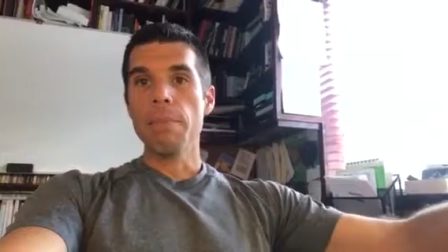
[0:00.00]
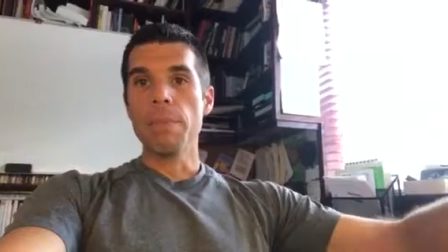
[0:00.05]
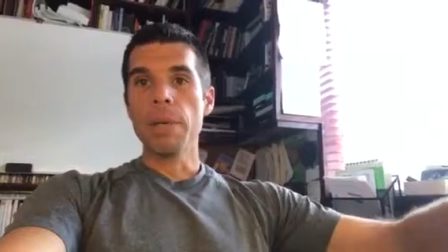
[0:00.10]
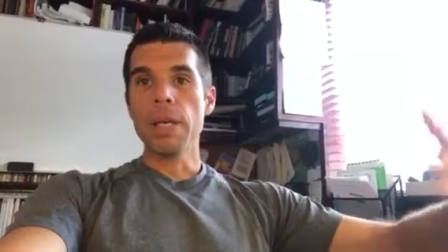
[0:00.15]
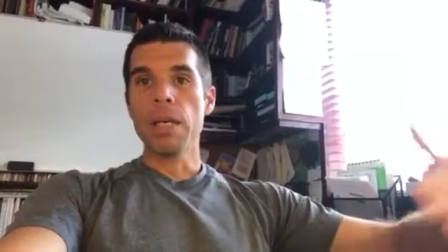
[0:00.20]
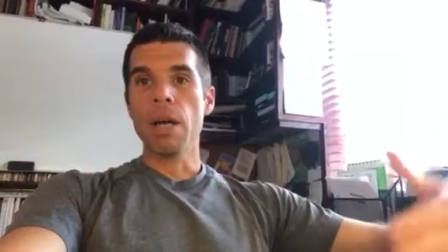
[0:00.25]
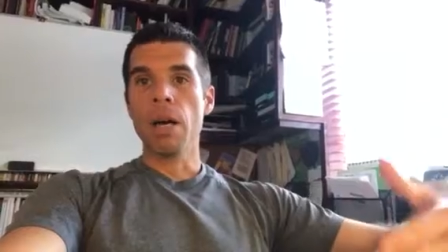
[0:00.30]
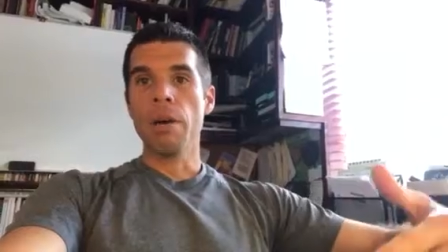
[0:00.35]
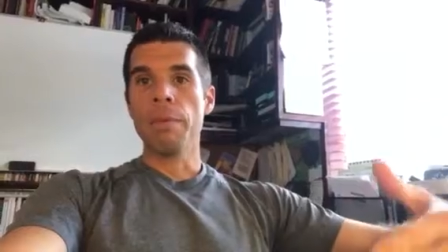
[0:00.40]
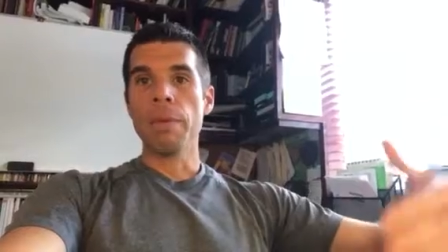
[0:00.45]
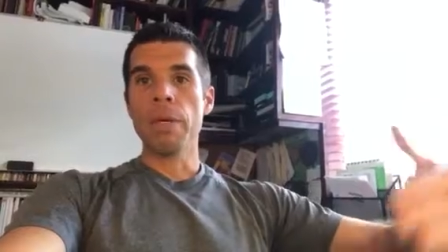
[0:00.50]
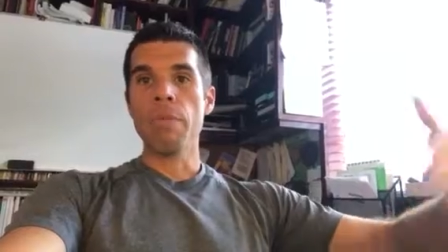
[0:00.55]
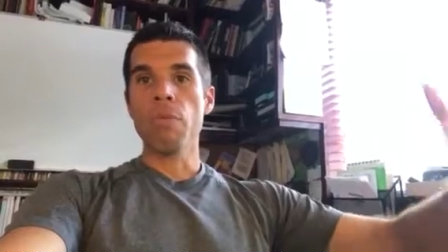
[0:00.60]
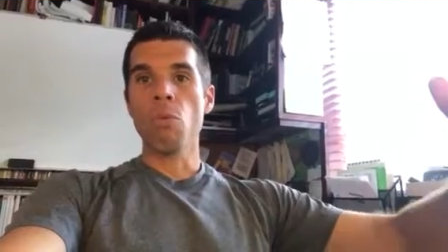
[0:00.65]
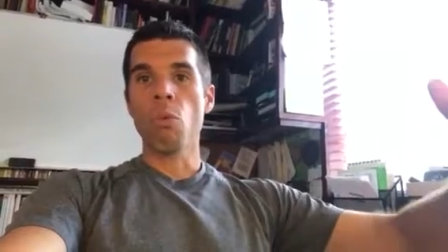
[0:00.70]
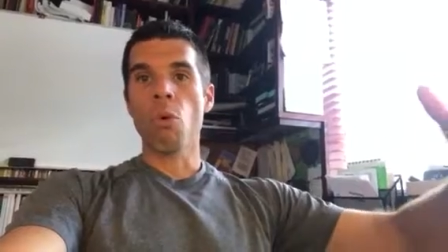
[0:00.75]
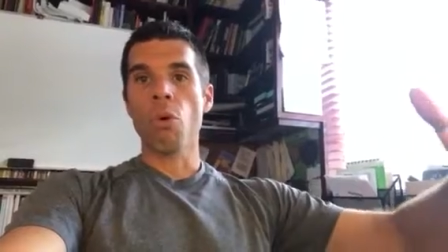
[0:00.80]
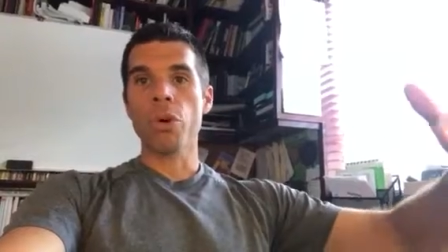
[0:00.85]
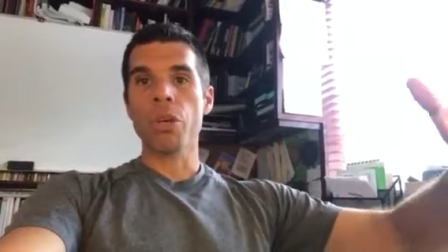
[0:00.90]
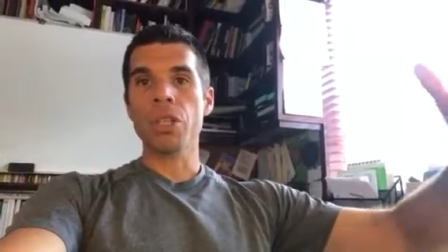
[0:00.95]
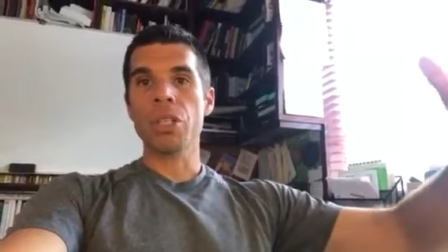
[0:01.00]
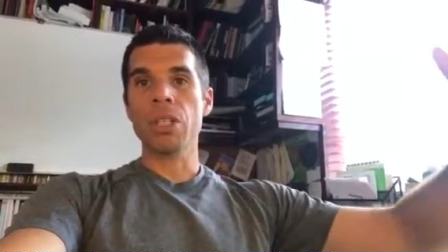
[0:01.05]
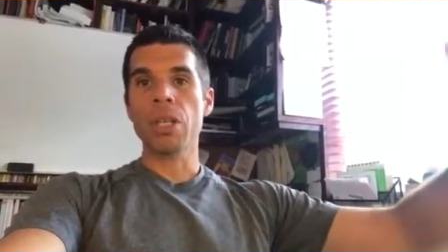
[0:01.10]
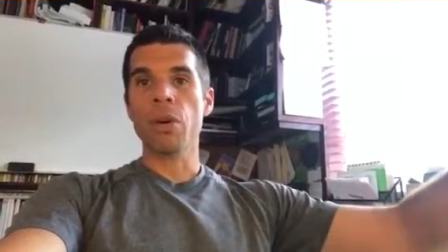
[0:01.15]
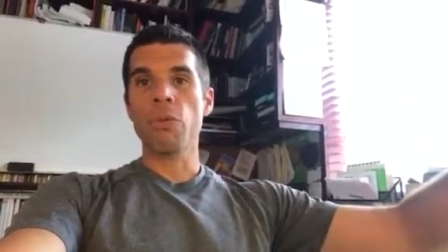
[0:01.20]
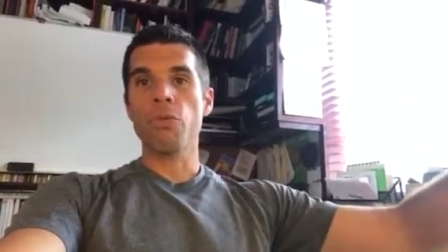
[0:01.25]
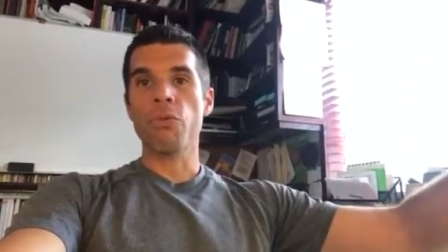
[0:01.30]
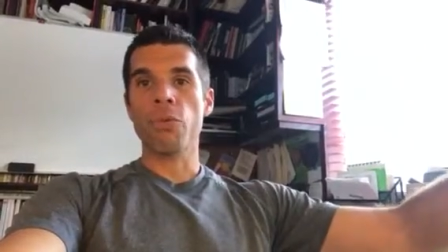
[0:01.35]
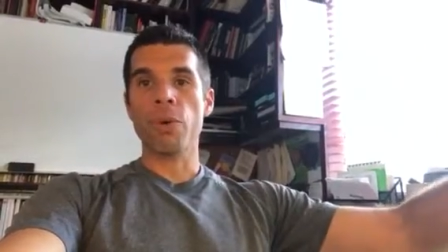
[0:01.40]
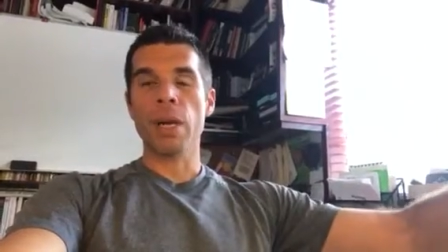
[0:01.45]
Becoming more
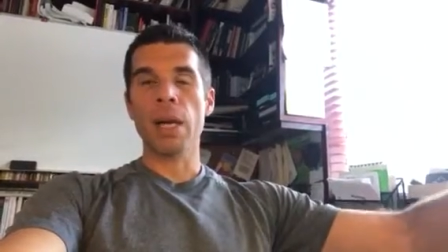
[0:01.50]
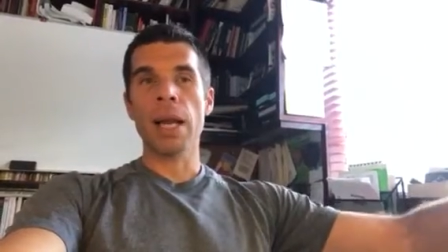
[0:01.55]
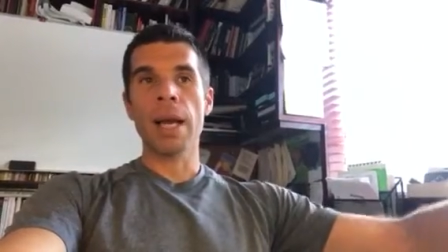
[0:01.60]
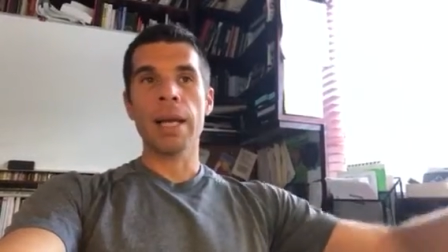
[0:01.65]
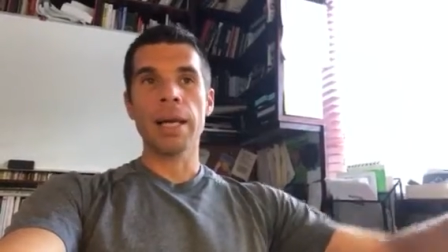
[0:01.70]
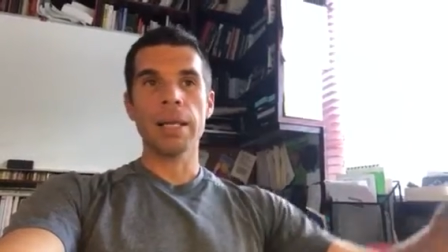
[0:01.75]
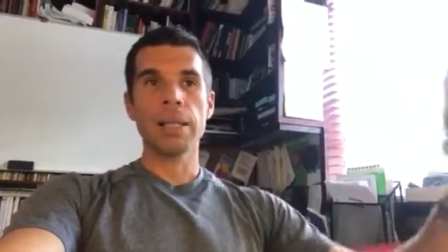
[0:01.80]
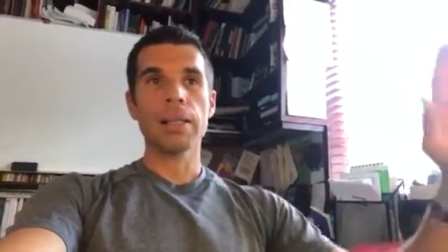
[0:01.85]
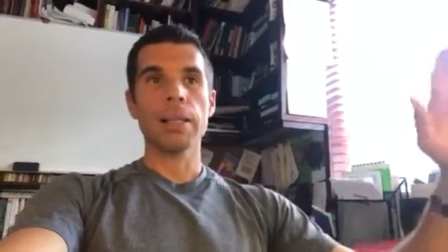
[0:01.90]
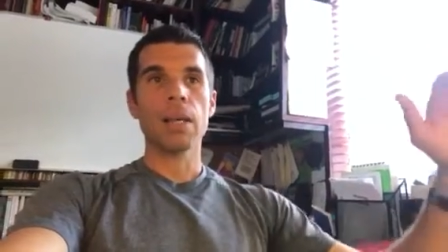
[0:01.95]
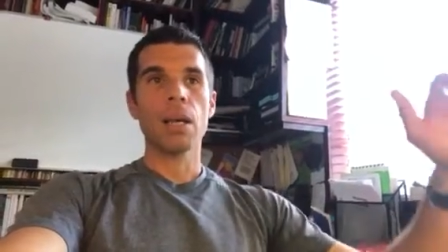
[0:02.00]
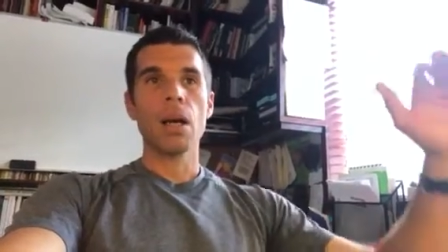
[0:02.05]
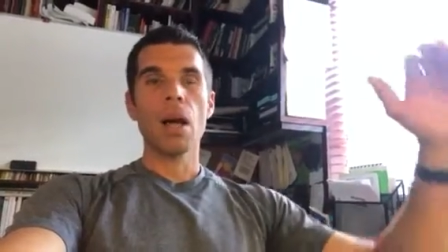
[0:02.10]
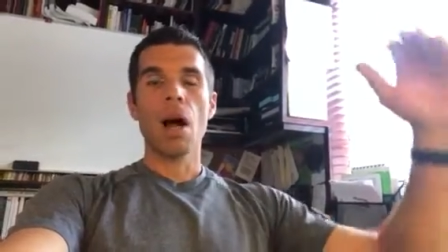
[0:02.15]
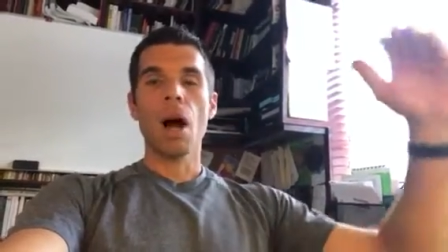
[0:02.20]
self reliant